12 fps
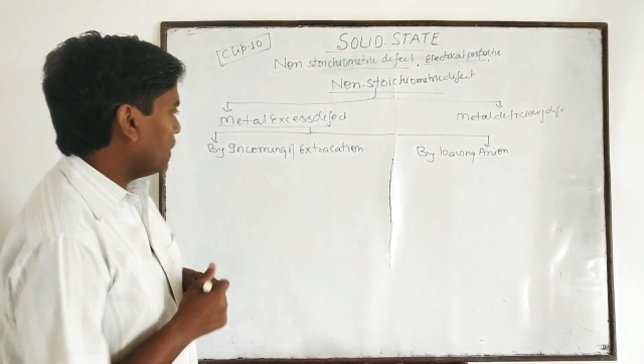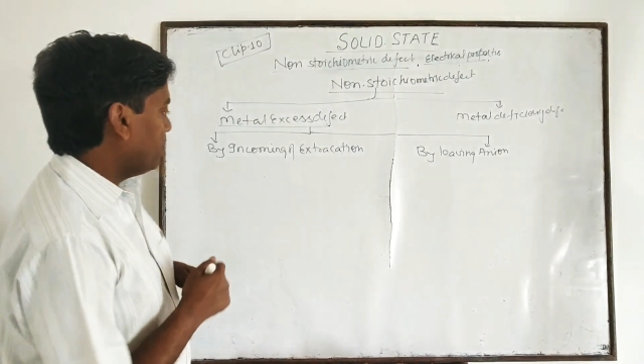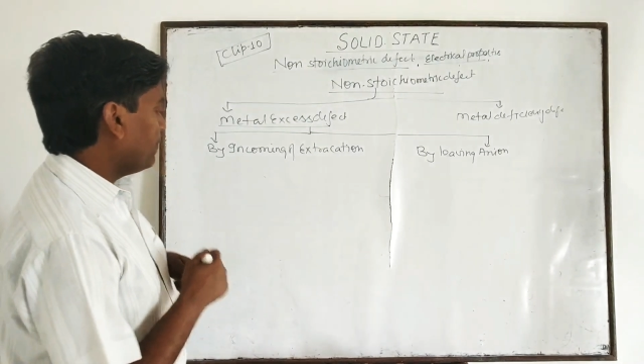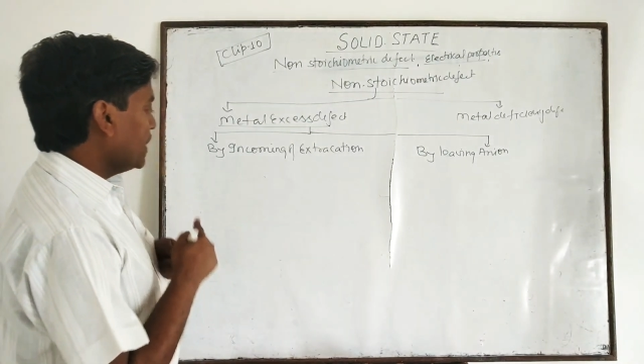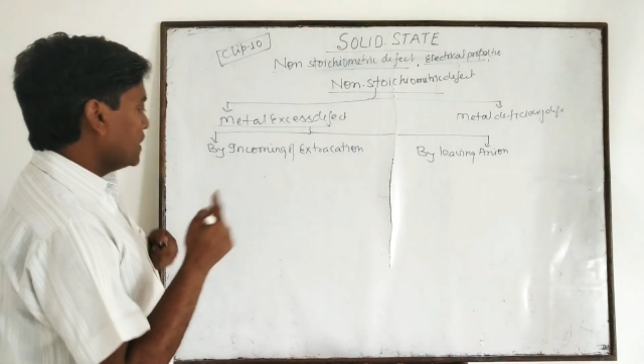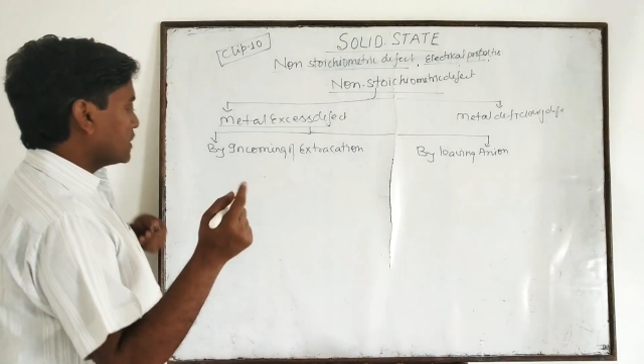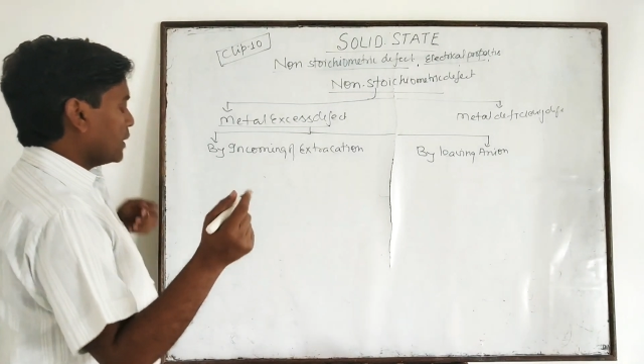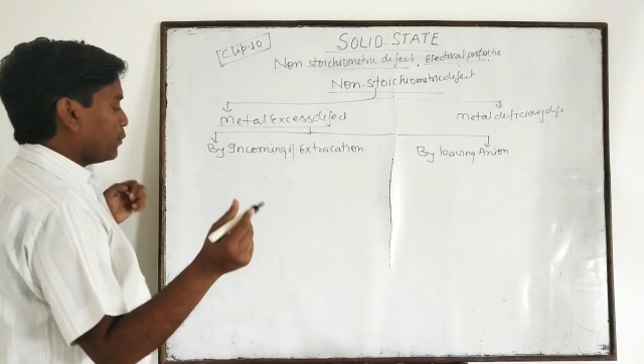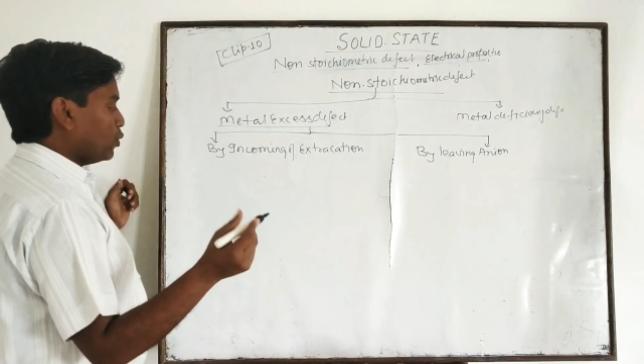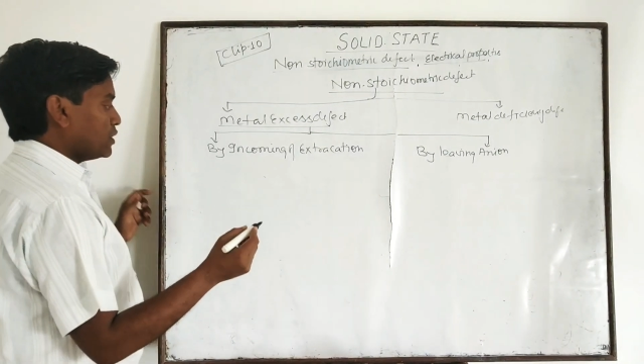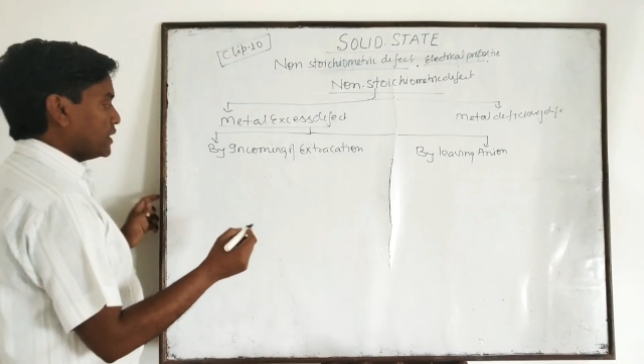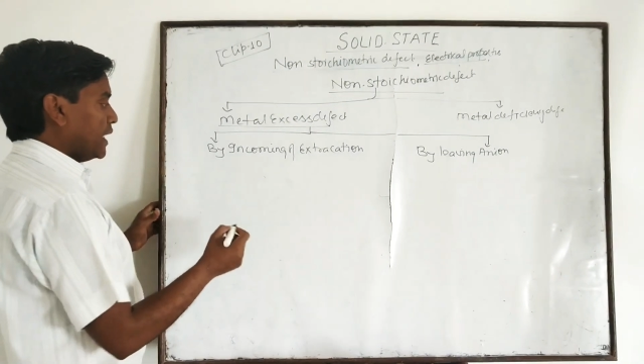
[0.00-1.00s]

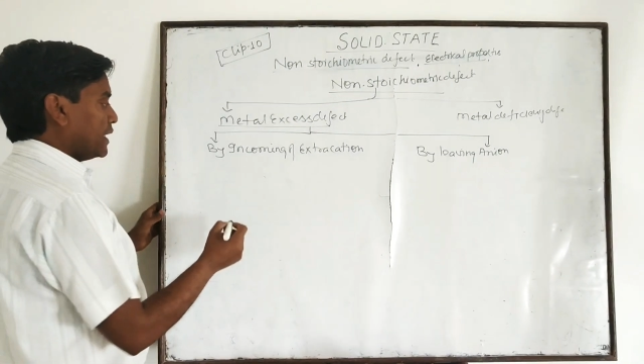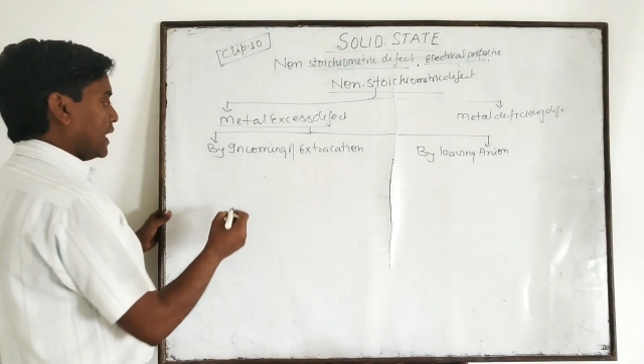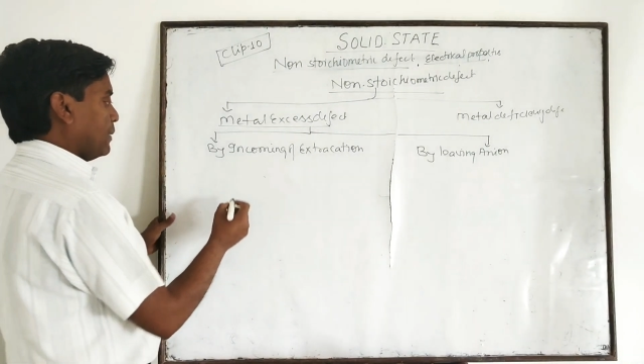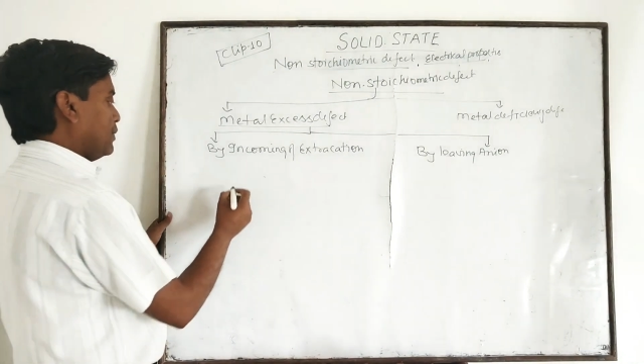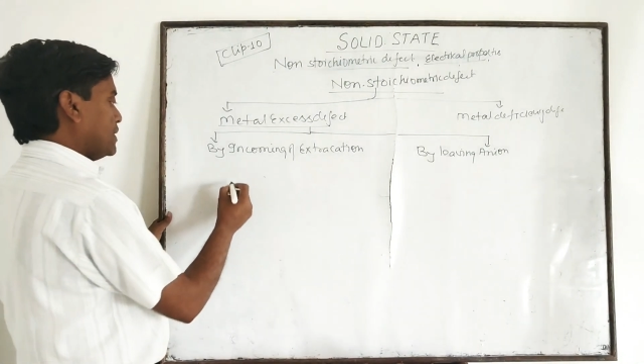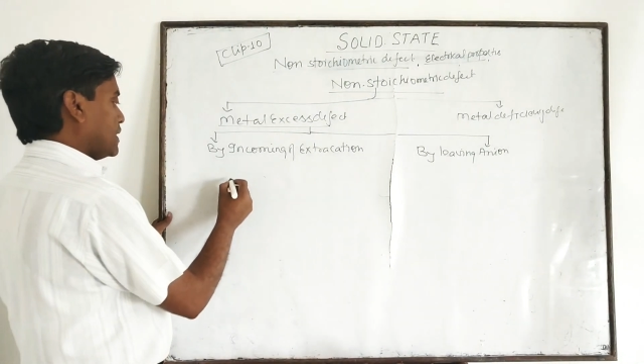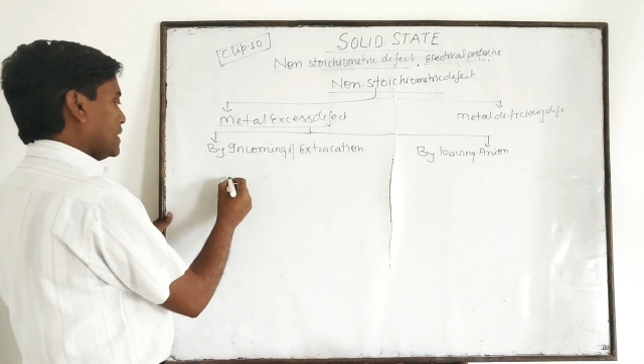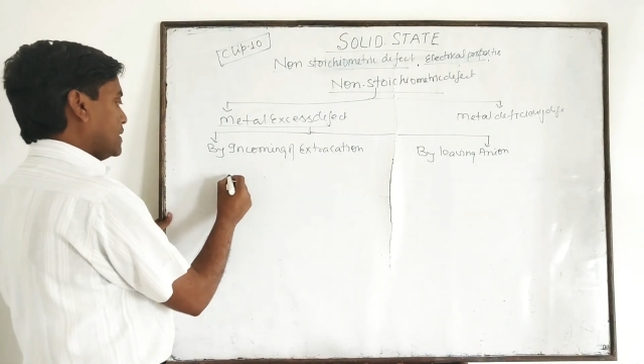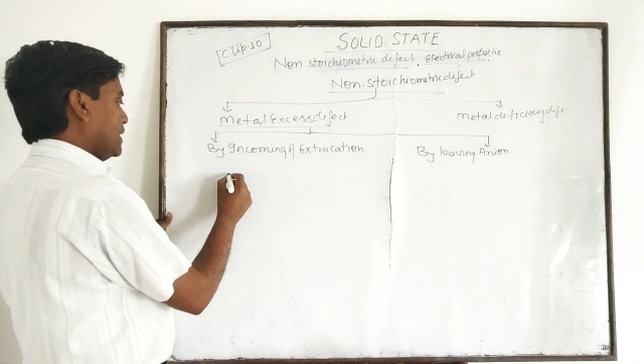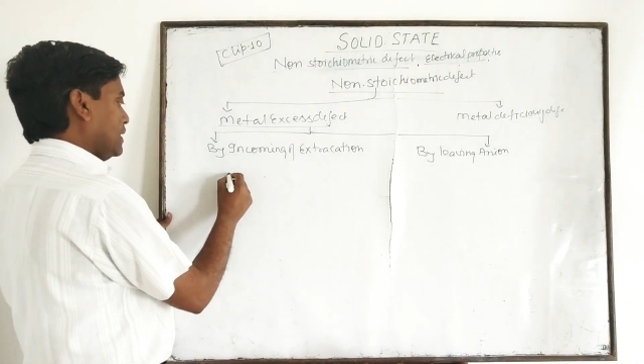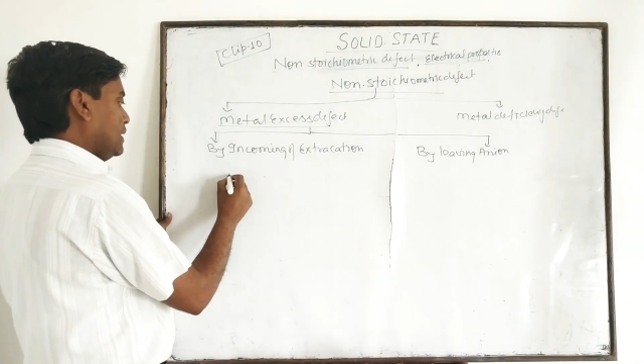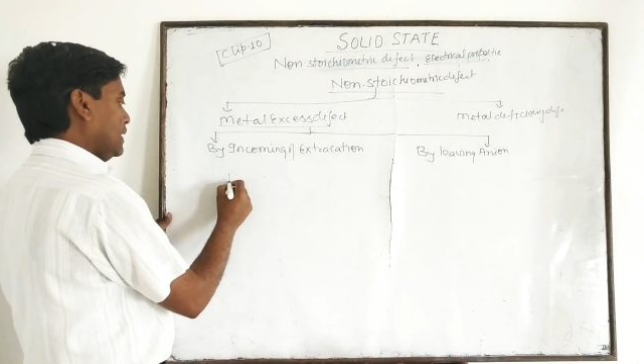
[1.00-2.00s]
Suppose that I am
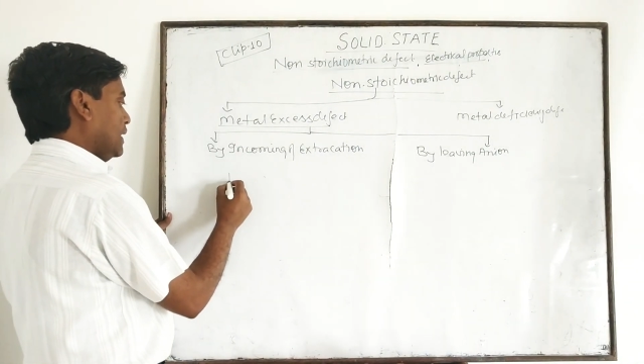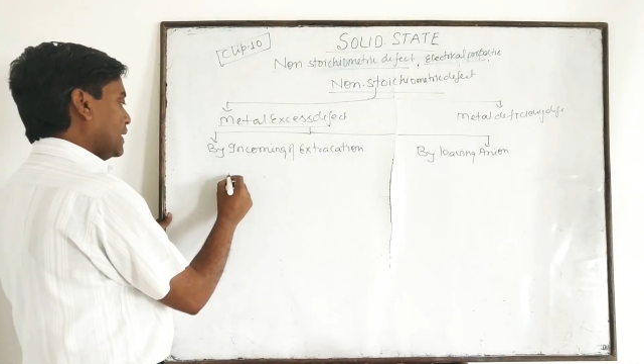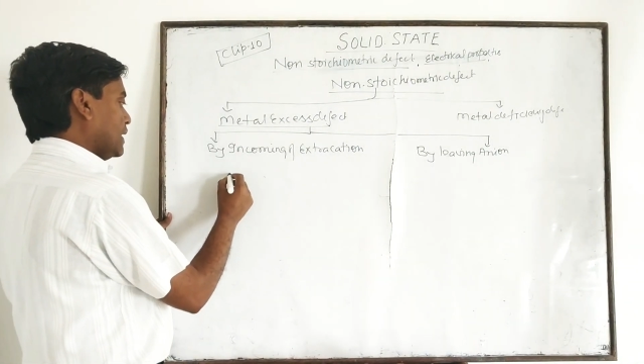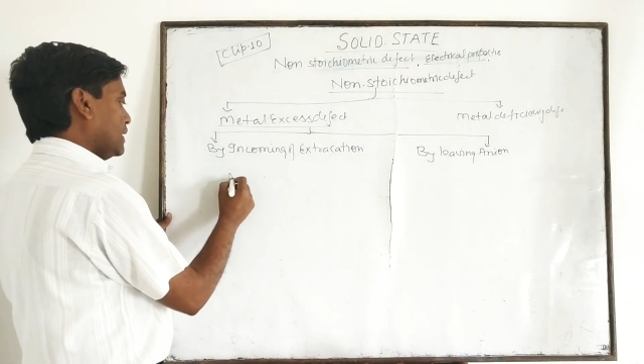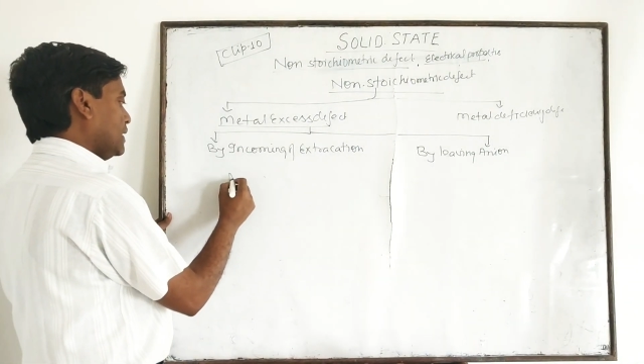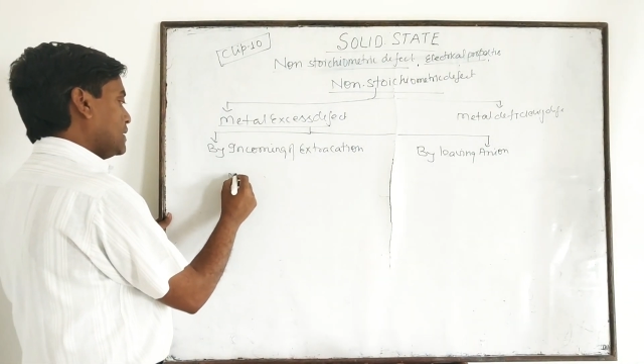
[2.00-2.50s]
discussing this